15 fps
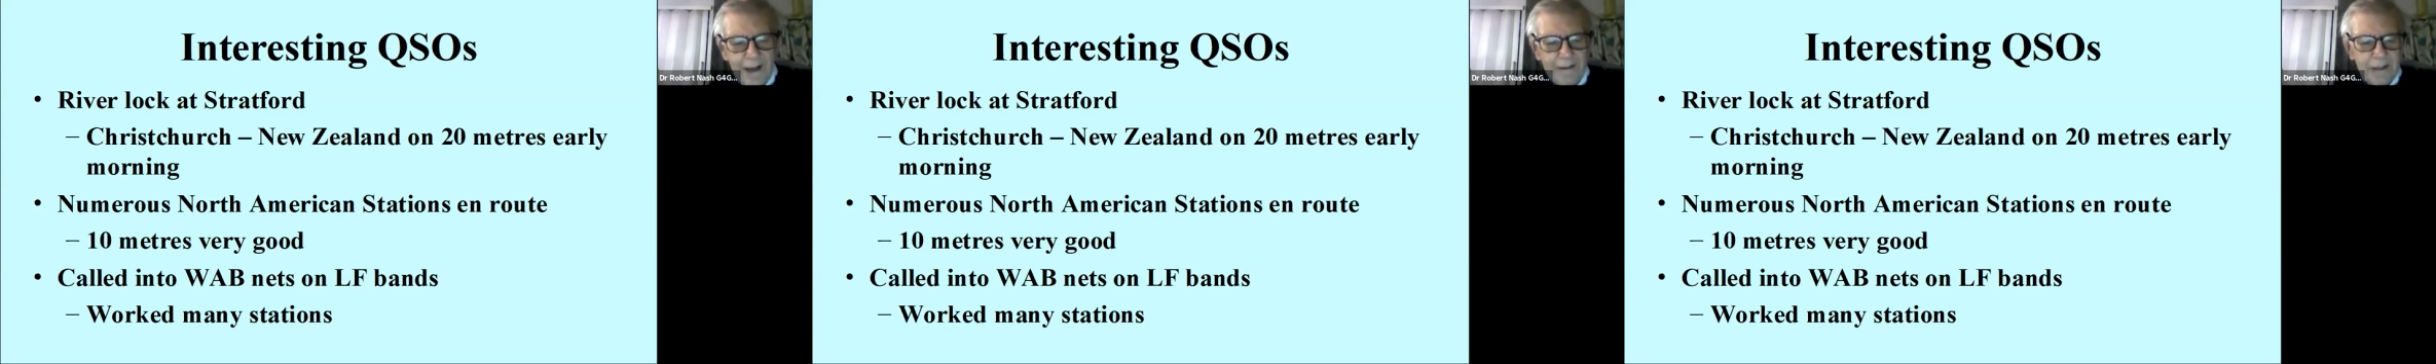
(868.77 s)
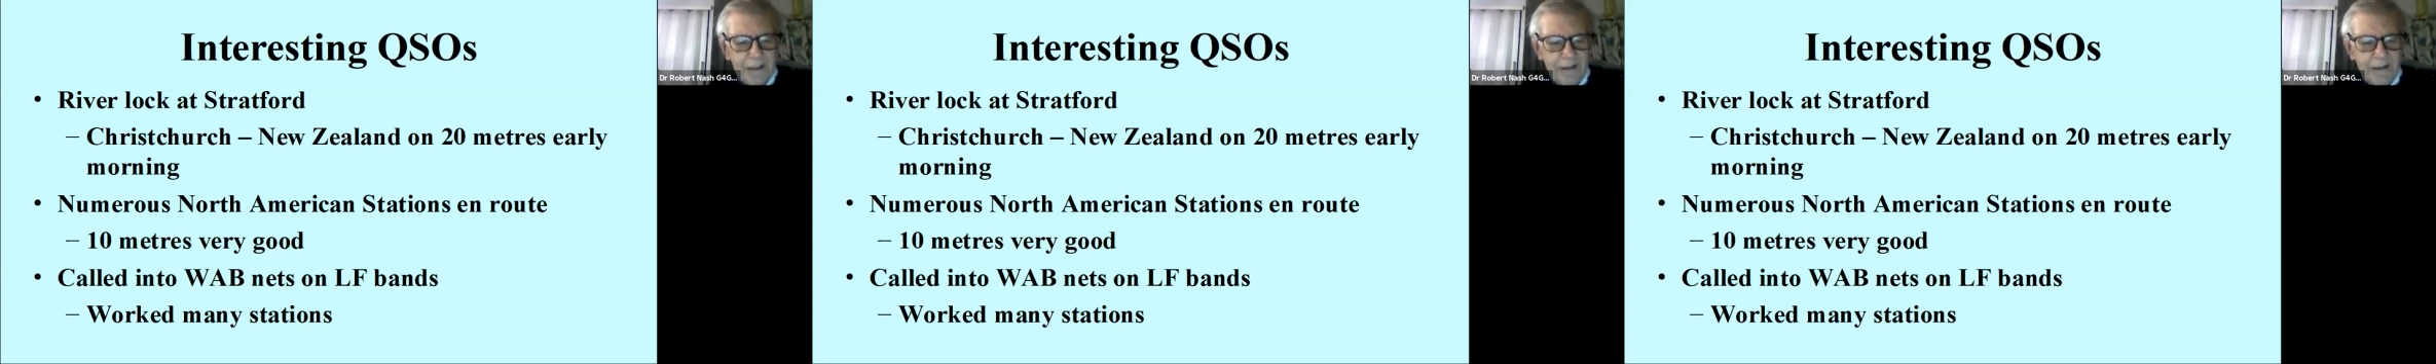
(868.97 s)

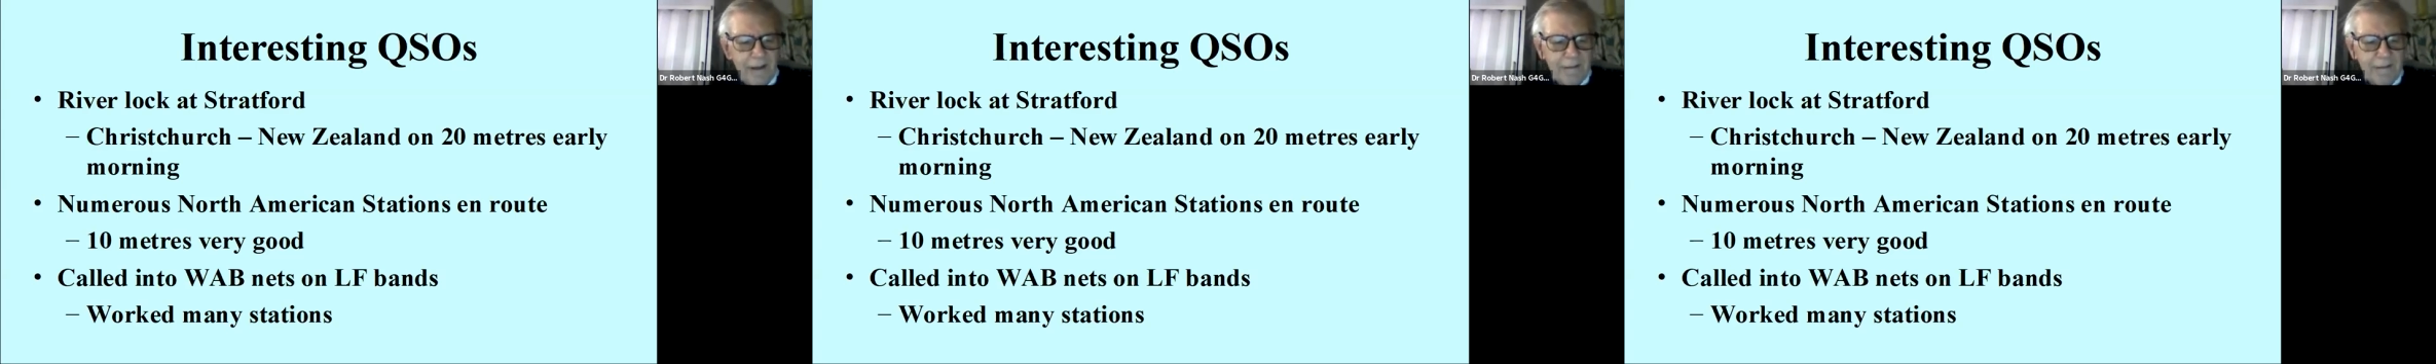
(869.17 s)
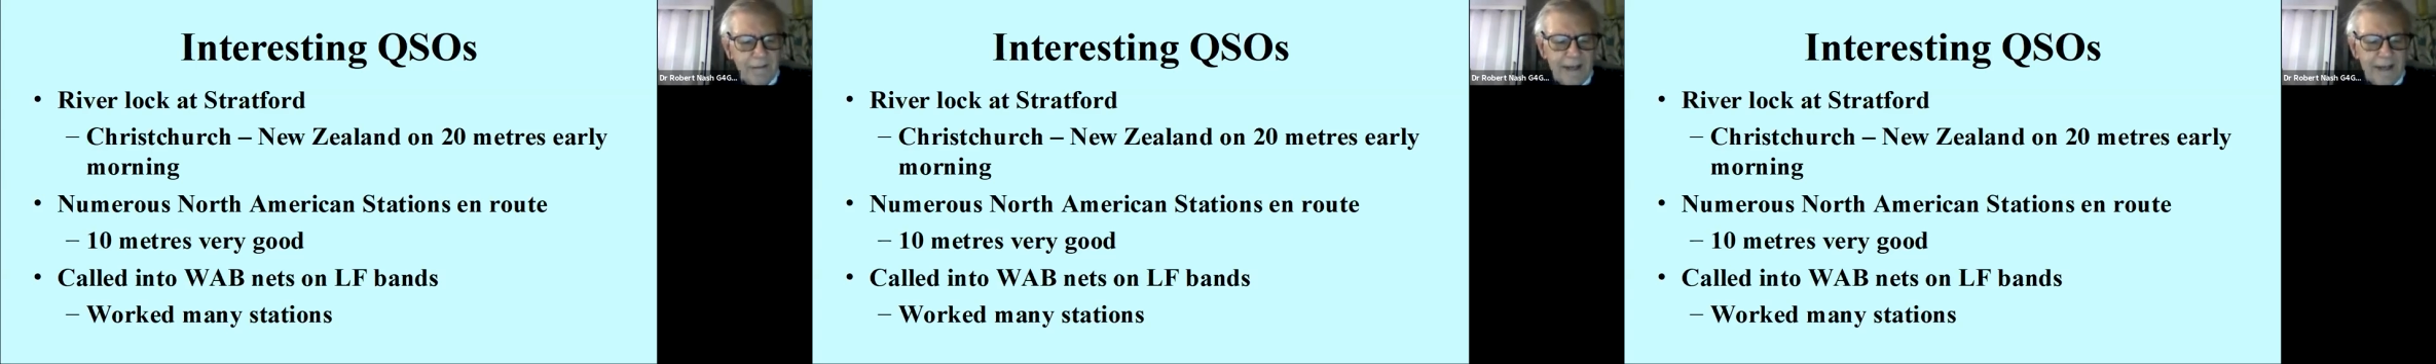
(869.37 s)
so you don't
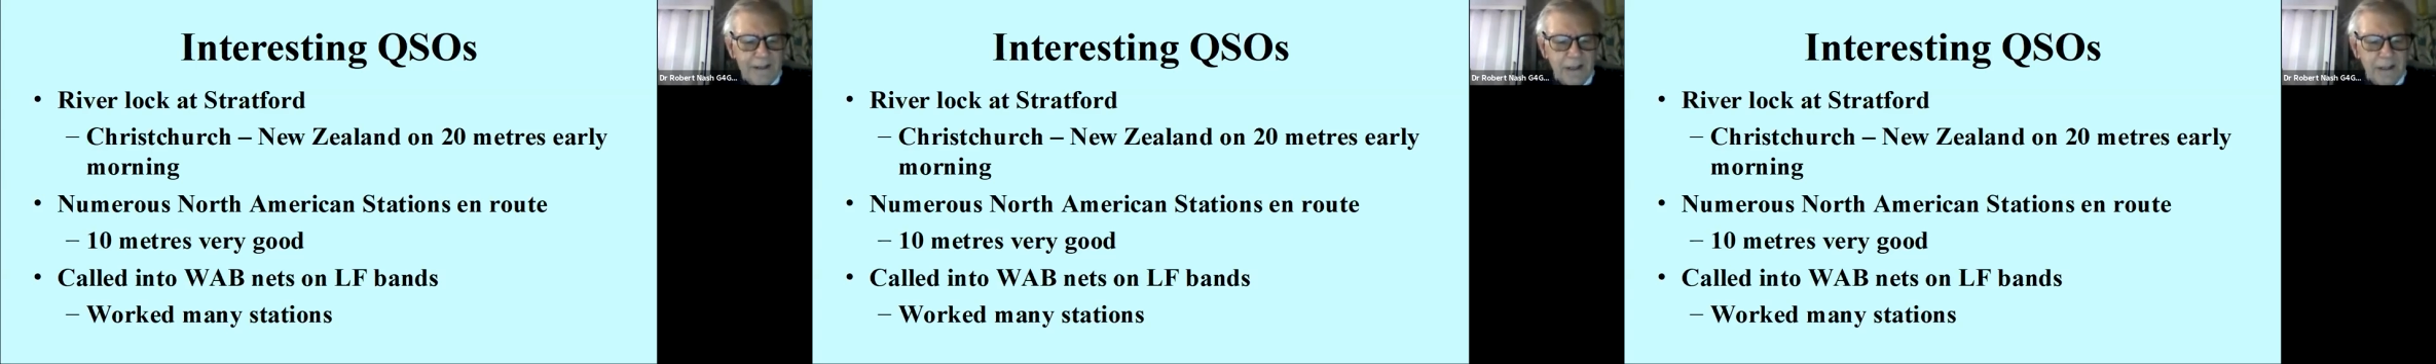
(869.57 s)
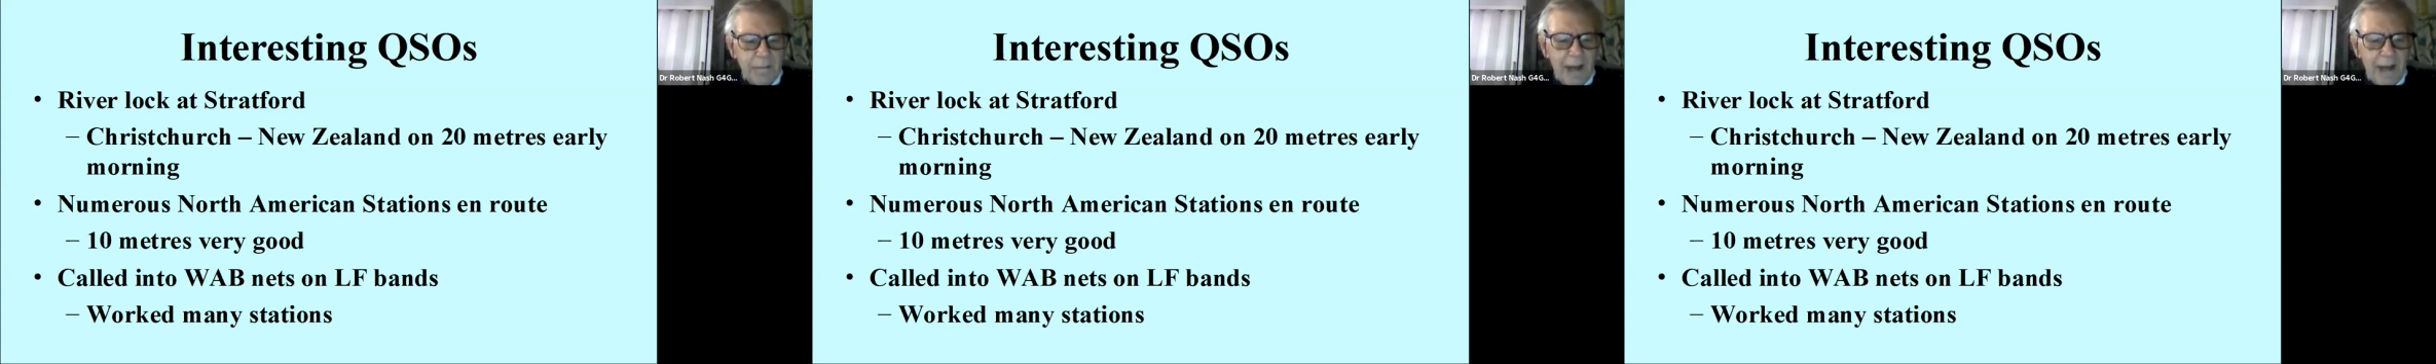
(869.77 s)
get
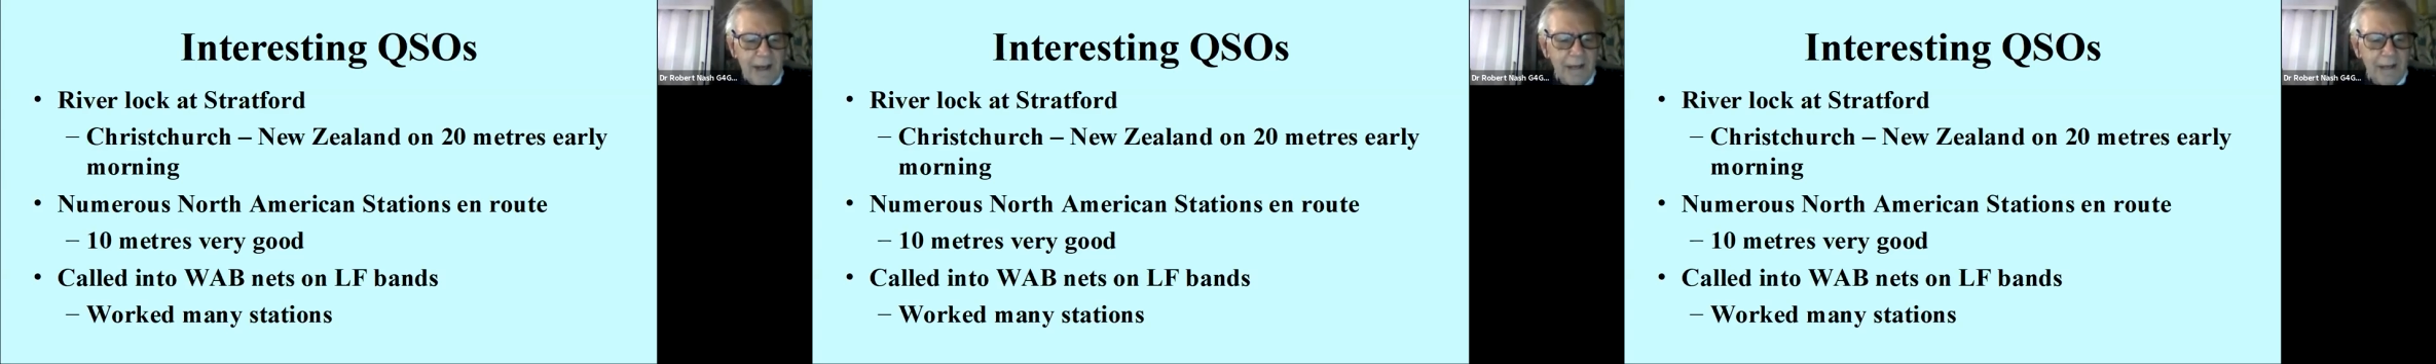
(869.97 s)
into many.